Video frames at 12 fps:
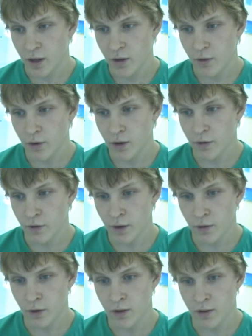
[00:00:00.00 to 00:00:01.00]
even if
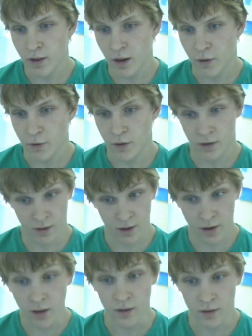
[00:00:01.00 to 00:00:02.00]
evil itself
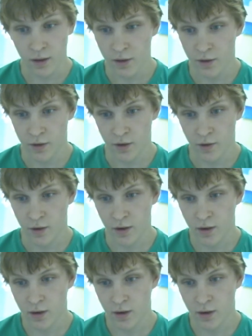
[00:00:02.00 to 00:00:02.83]
is necessary.